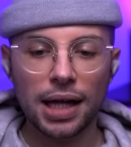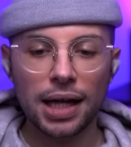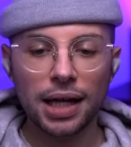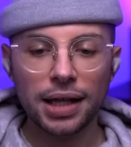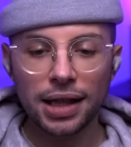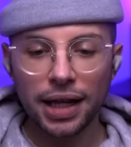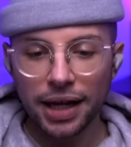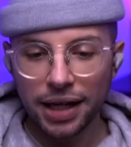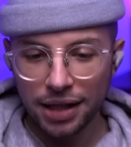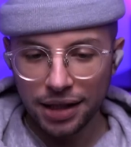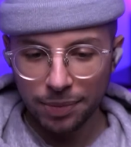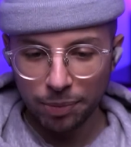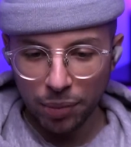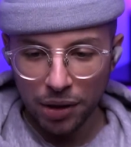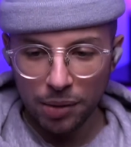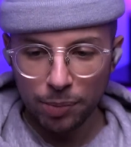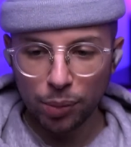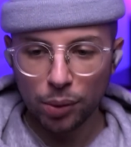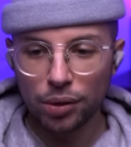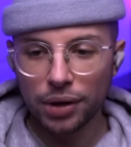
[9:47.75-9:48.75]
Like,
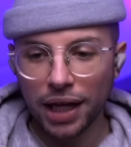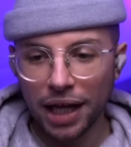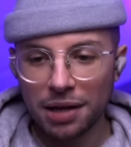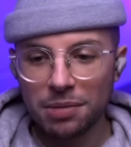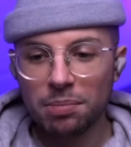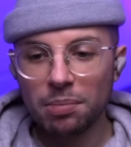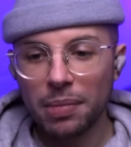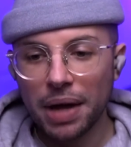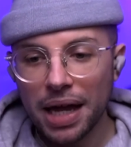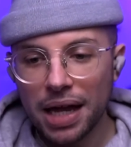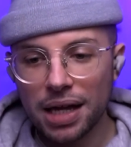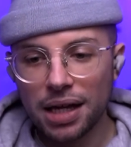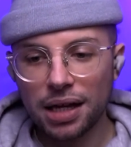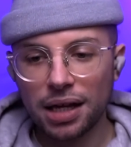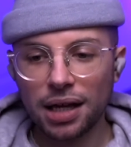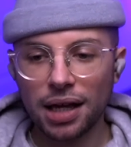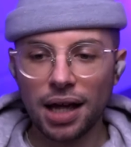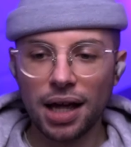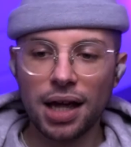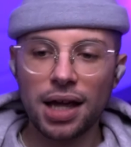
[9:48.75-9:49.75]
people can
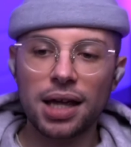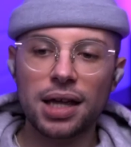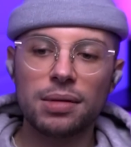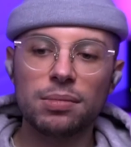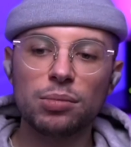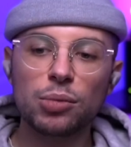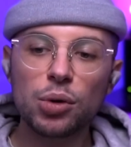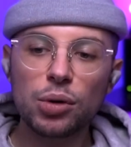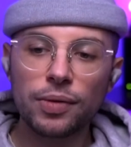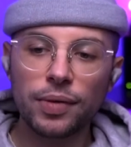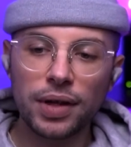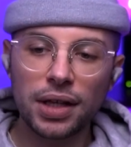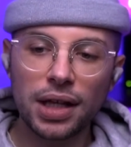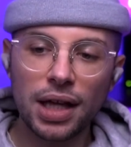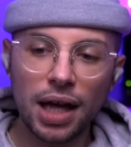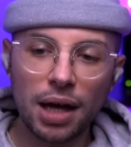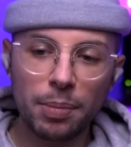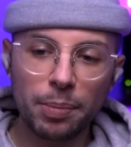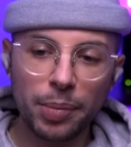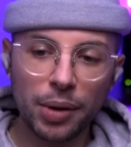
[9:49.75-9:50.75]
make a
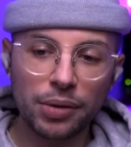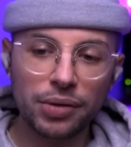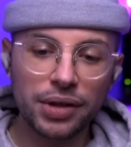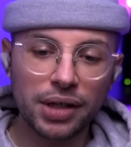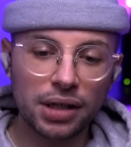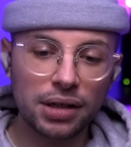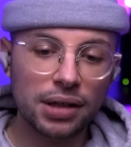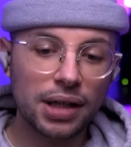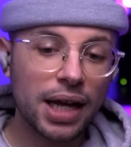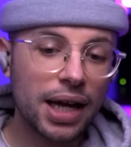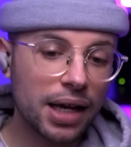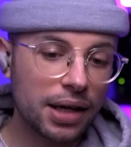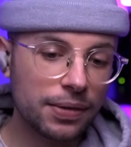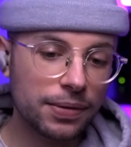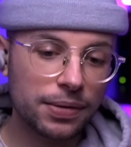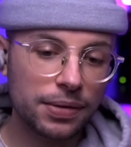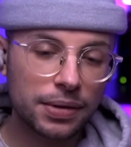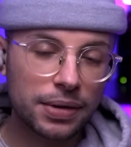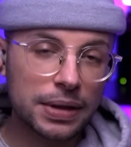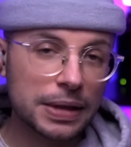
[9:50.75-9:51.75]
movie about their
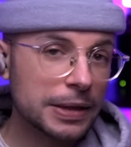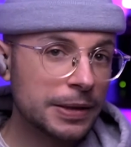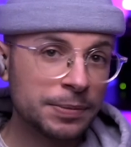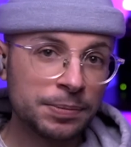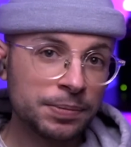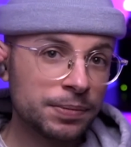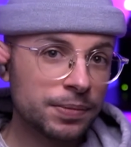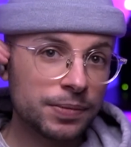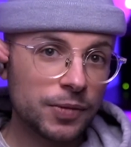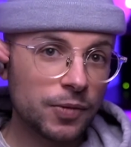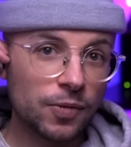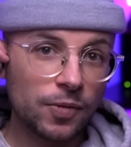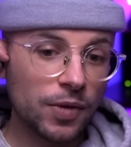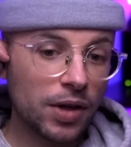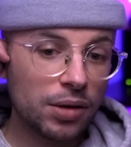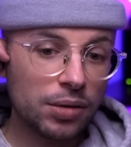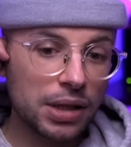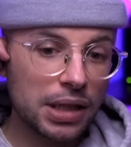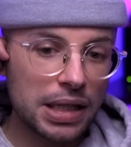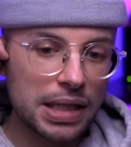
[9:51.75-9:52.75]
life
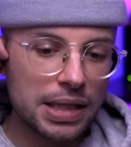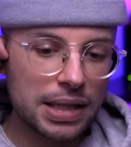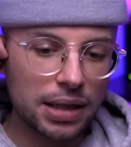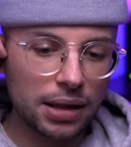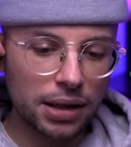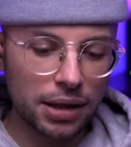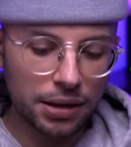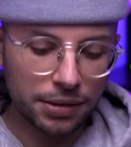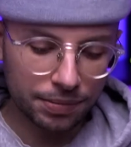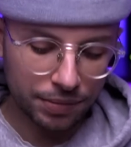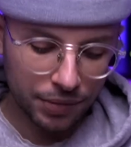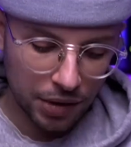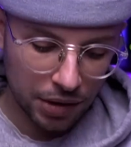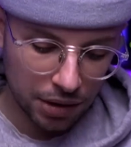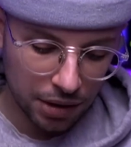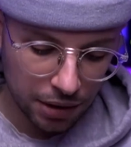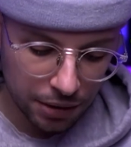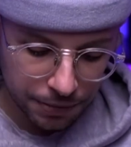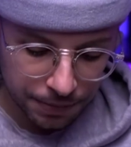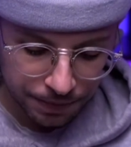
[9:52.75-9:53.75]
very easily, you
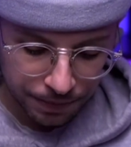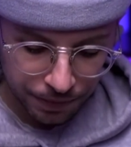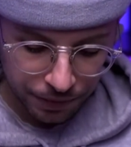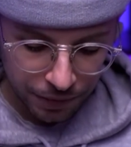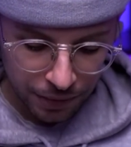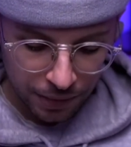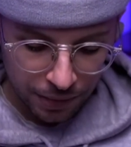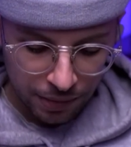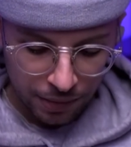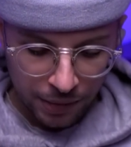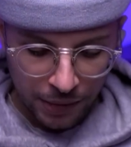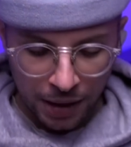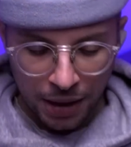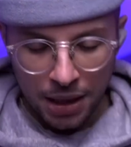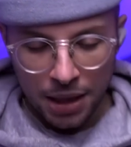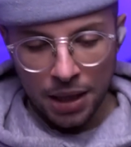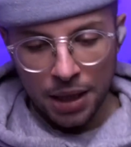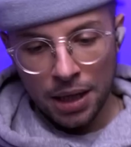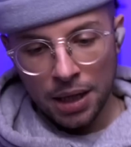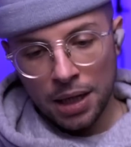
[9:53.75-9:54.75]
know?
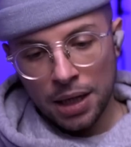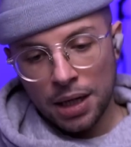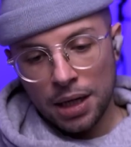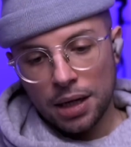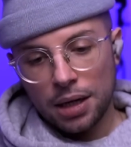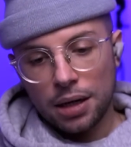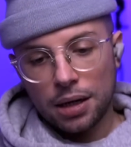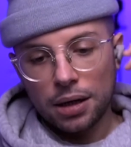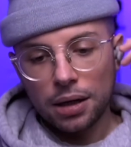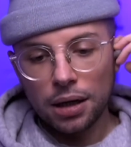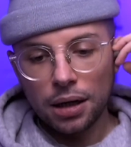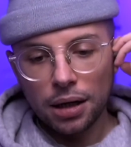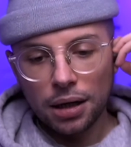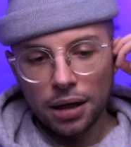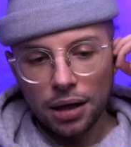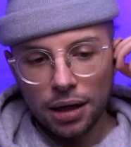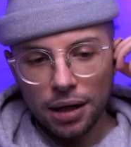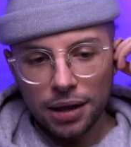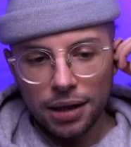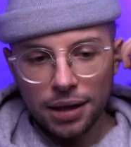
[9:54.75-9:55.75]

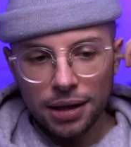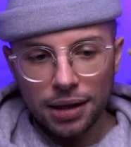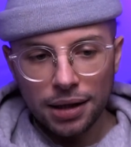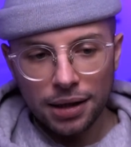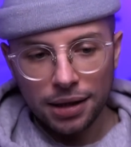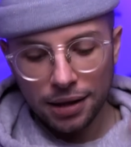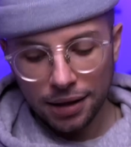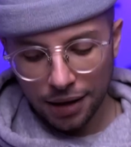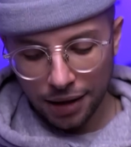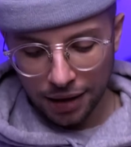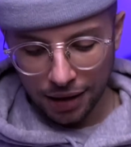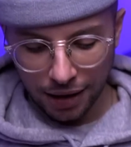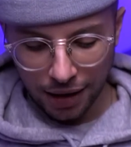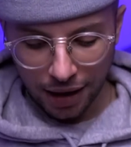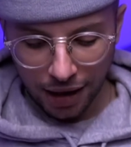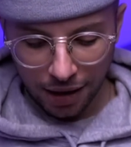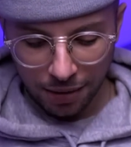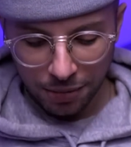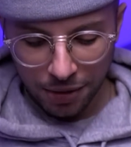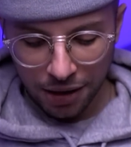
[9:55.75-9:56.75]
Oh, la la la la.
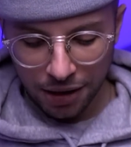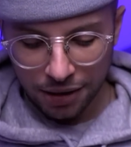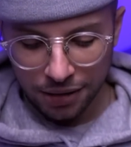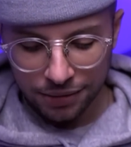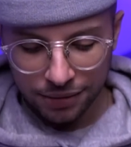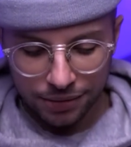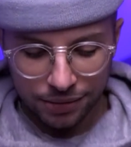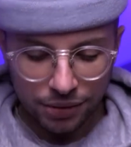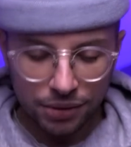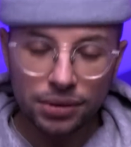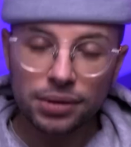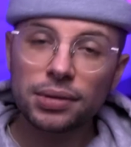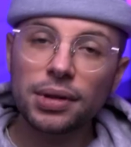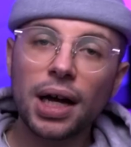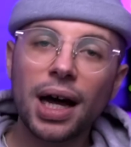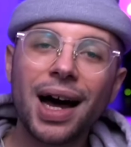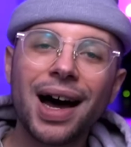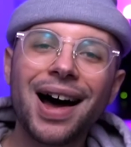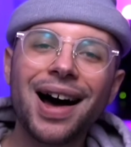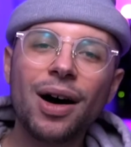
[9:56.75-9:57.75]
I mean,
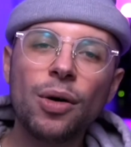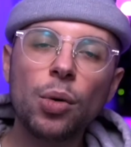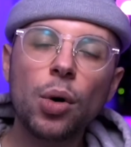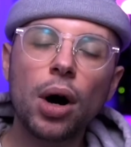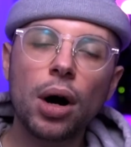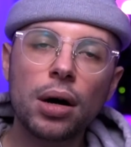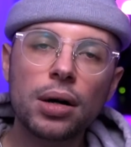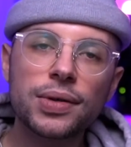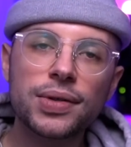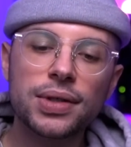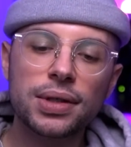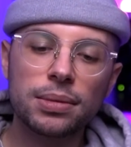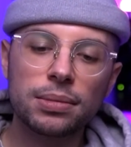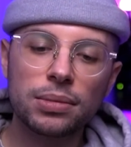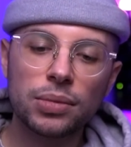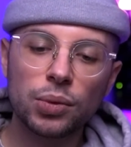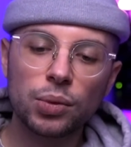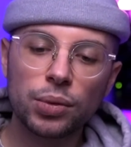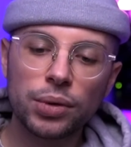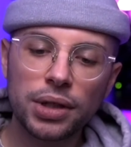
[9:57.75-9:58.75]
How
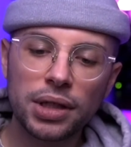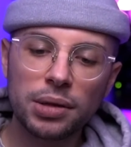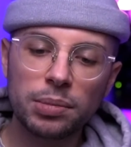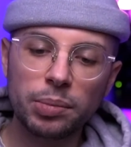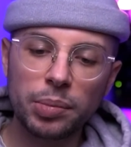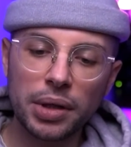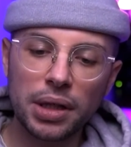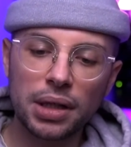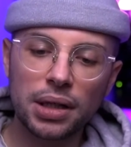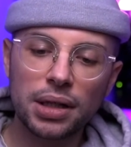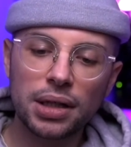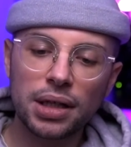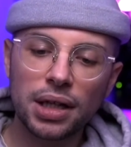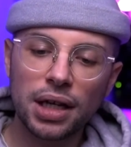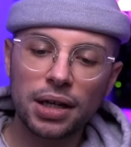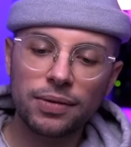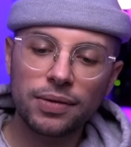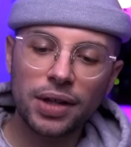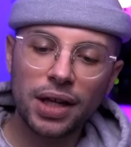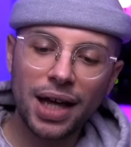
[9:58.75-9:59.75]
awesome would it be
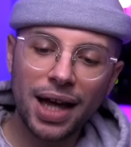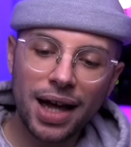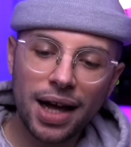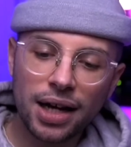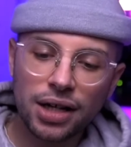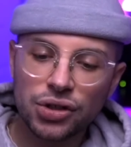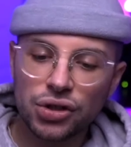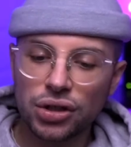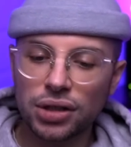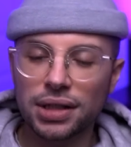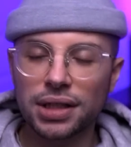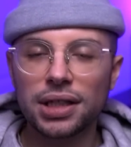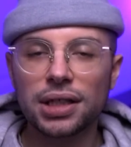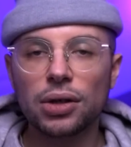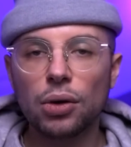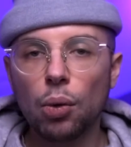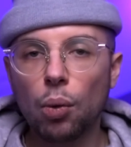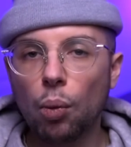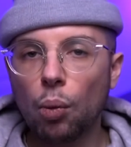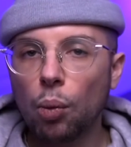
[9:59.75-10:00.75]
if they
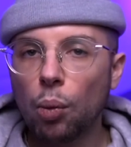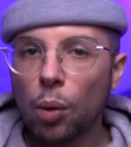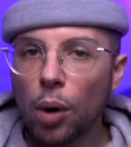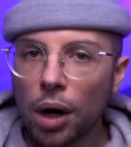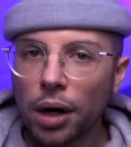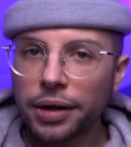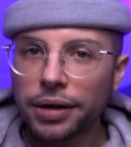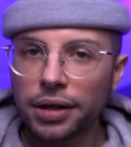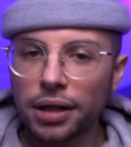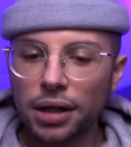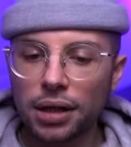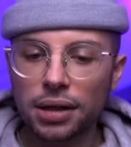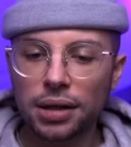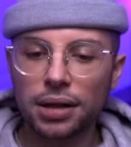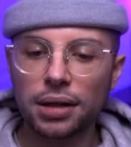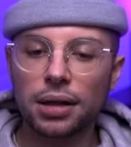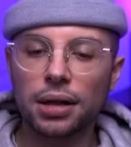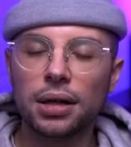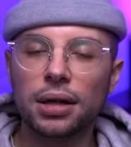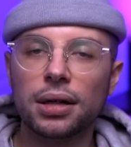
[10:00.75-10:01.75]
actually won
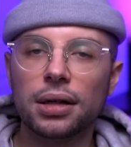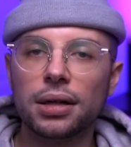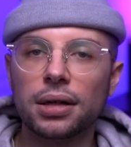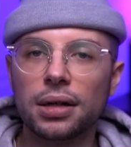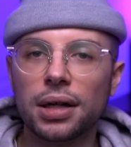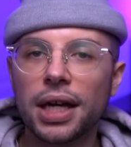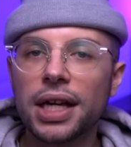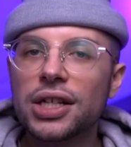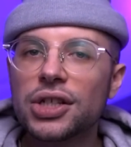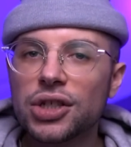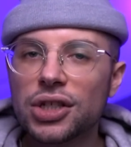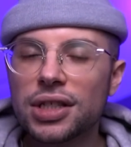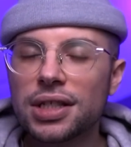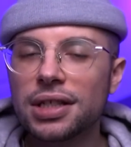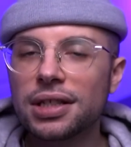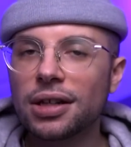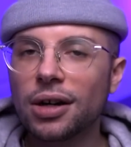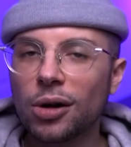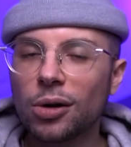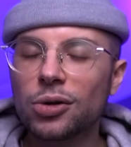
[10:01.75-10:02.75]

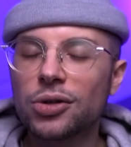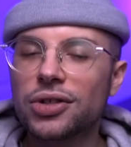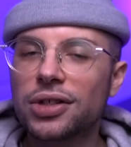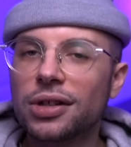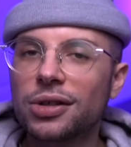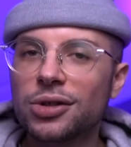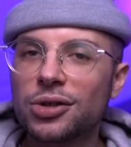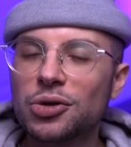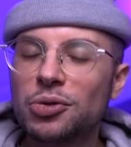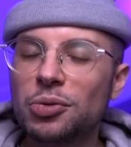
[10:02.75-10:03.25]
AGT All-Stars